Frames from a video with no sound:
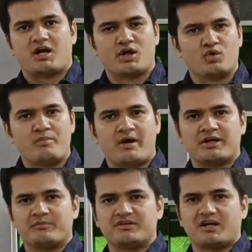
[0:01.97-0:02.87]
Hello,
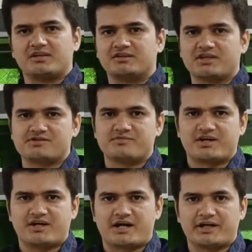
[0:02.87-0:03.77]
my name is Aditya
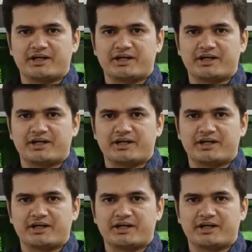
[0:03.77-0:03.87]
Ajmera,